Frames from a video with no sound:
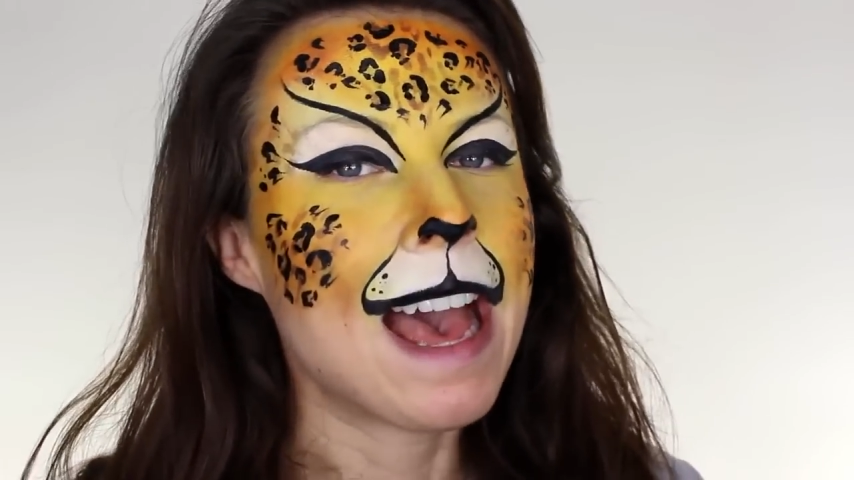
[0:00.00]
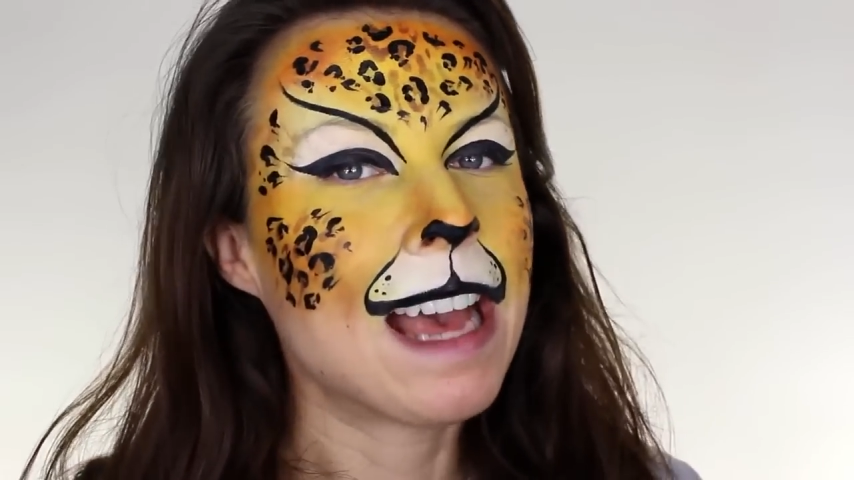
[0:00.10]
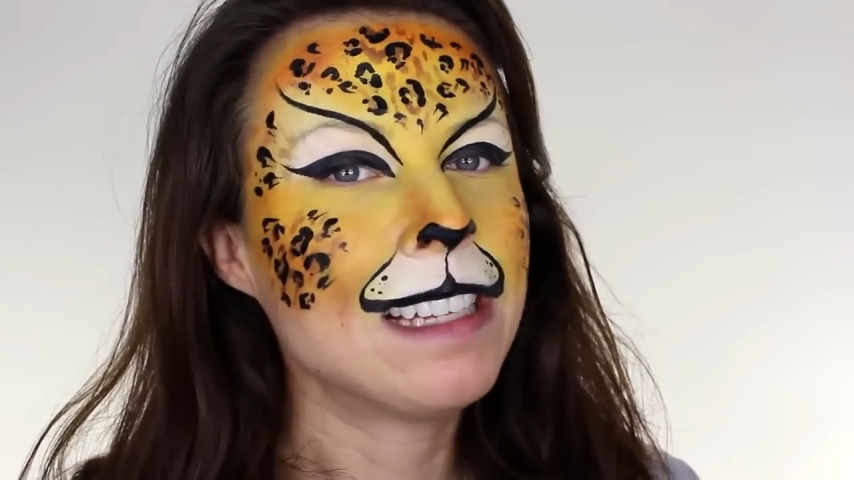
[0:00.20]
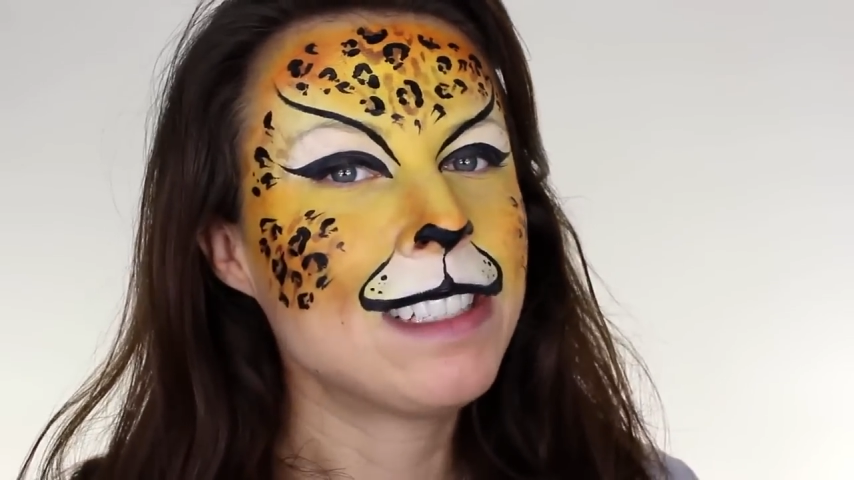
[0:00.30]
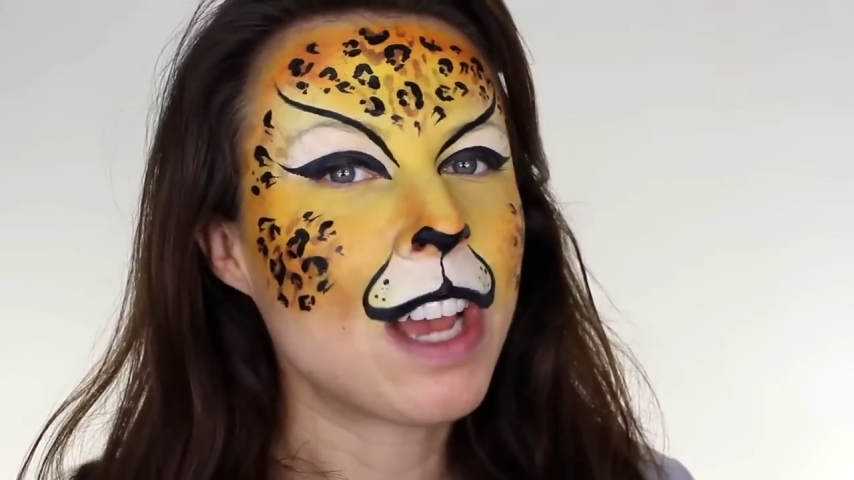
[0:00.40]

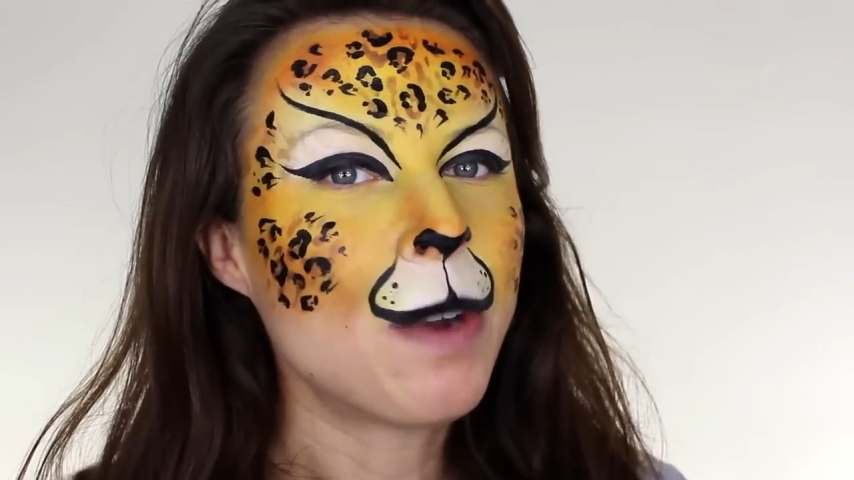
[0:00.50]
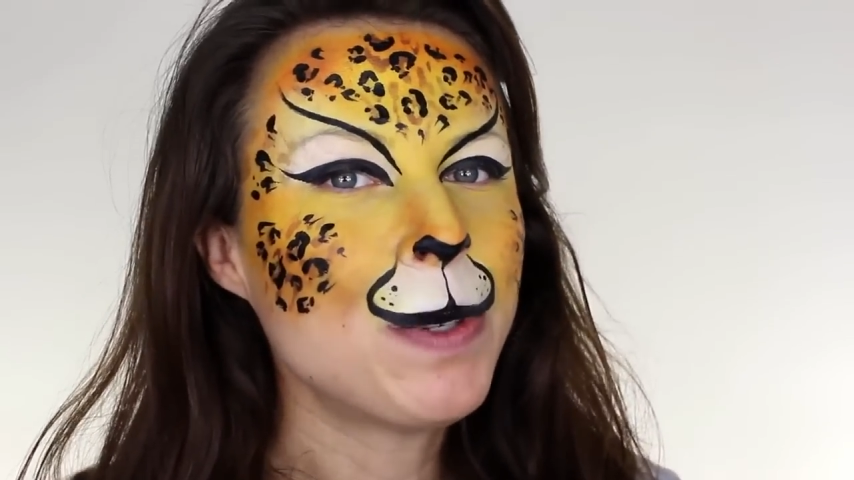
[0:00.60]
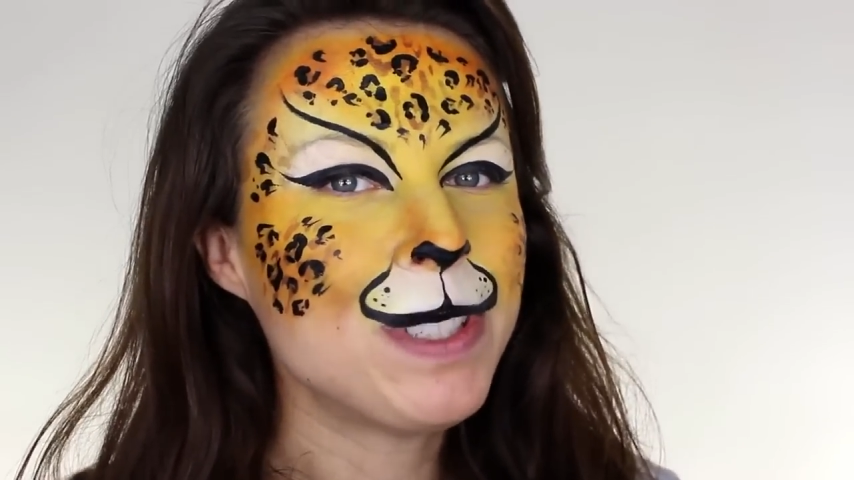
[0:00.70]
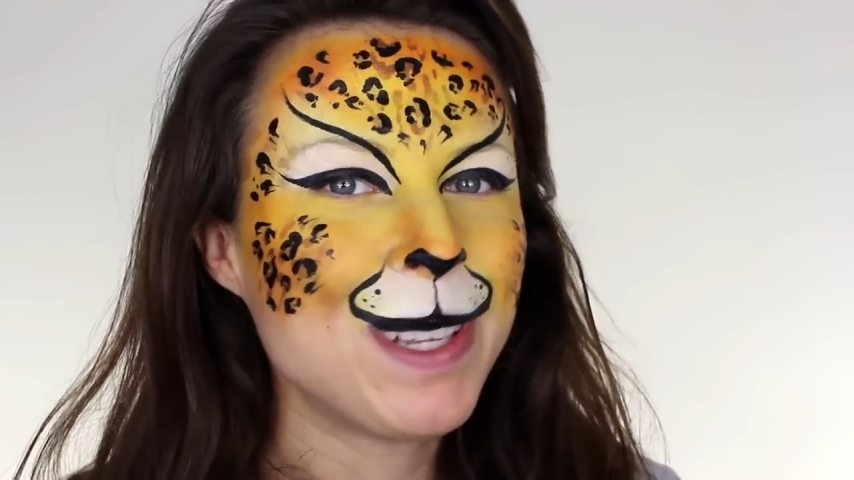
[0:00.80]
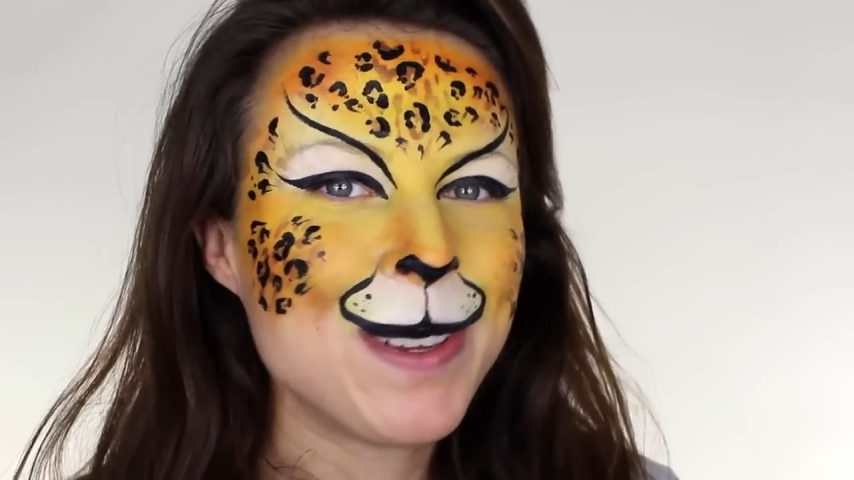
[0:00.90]
And I
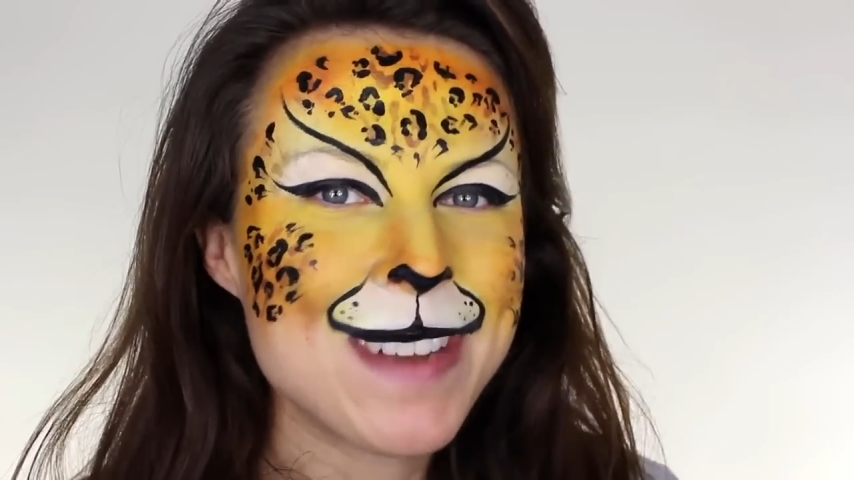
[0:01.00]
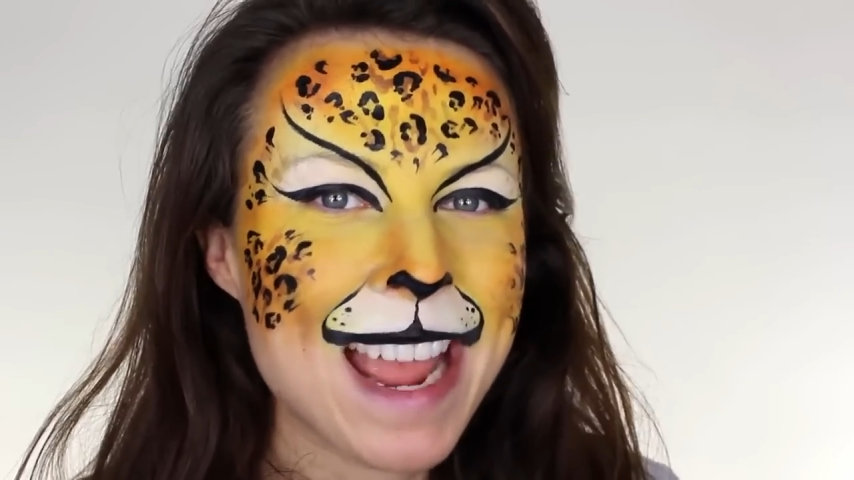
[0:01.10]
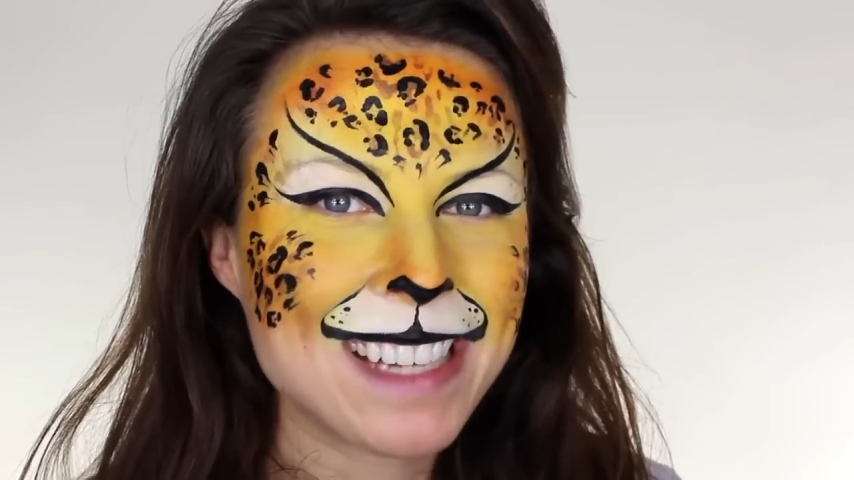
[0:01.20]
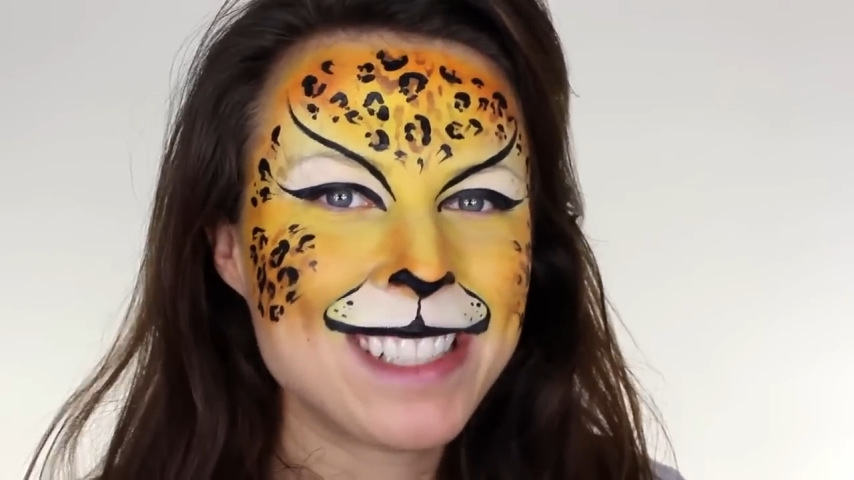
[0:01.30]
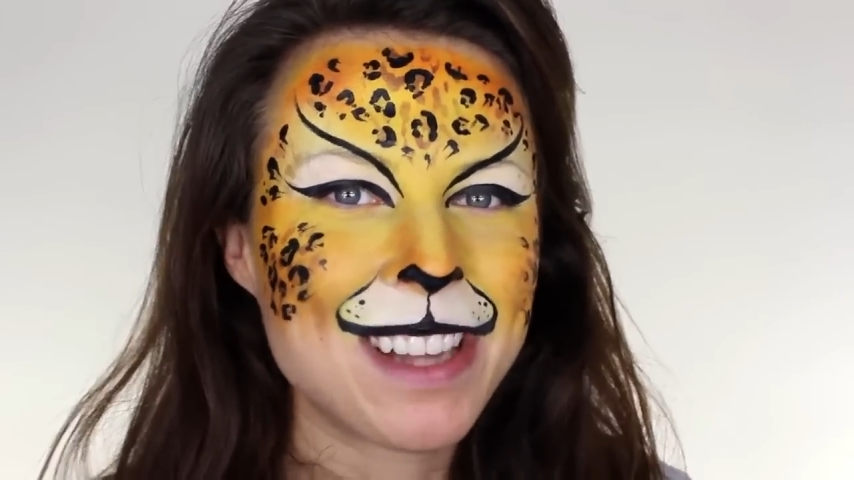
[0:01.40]
will see you
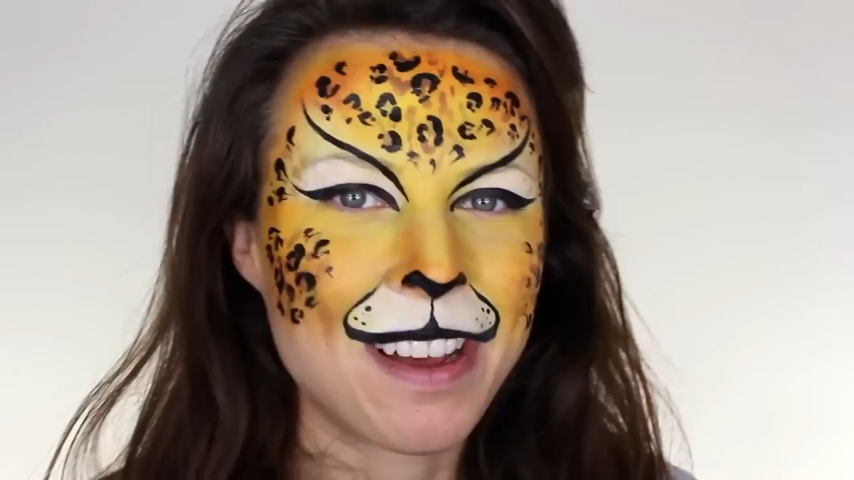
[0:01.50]
next